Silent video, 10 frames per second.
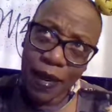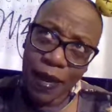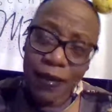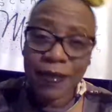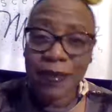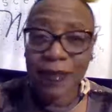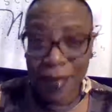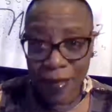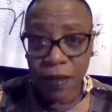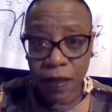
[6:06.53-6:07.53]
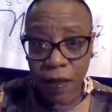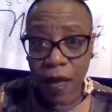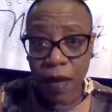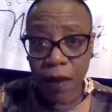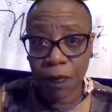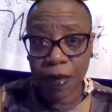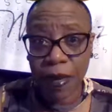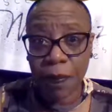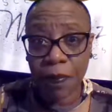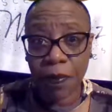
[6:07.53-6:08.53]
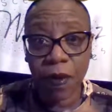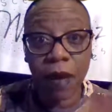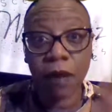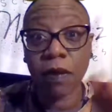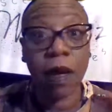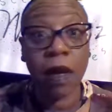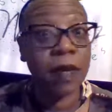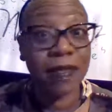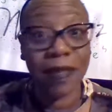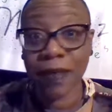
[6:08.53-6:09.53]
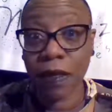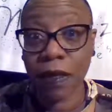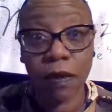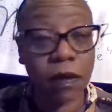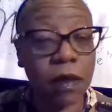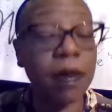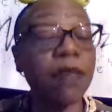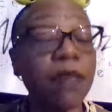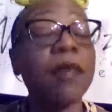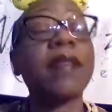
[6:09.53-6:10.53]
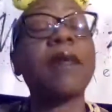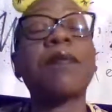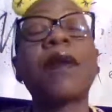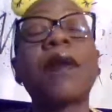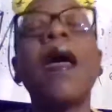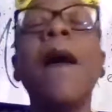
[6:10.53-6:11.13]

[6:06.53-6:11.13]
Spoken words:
9, 10 o'clock. By that point, I don't know how many times I go to the bathroom at that point.